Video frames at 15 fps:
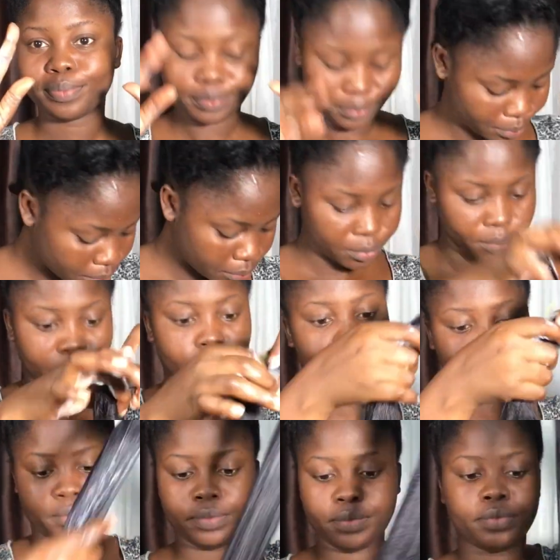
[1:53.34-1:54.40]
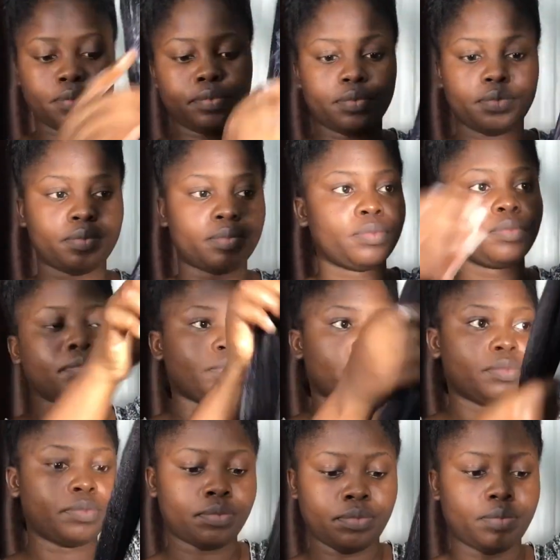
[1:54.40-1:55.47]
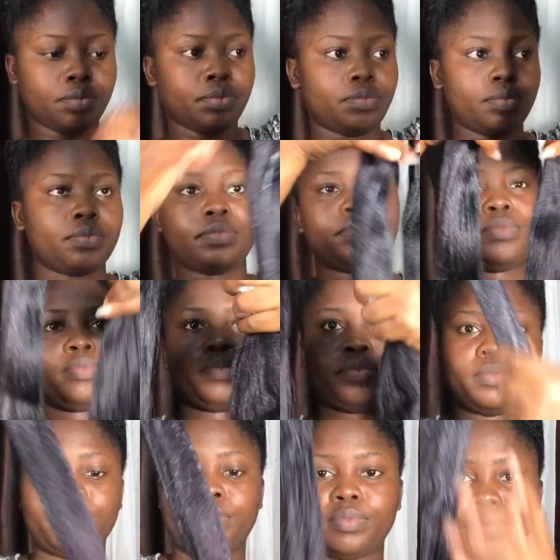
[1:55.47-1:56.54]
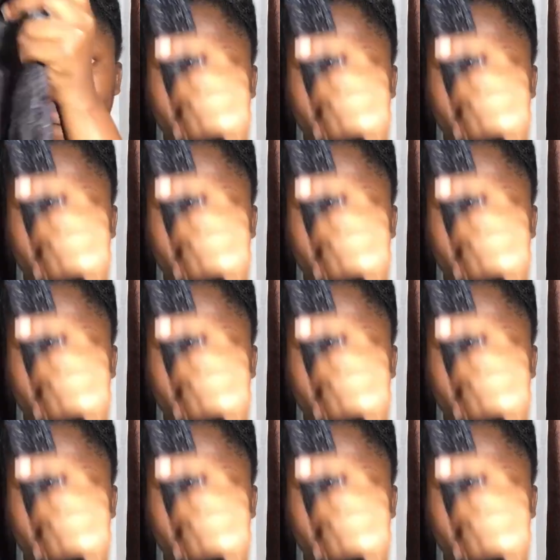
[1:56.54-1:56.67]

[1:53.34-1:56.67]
I had to go in with leave-in conditioner to smoothen the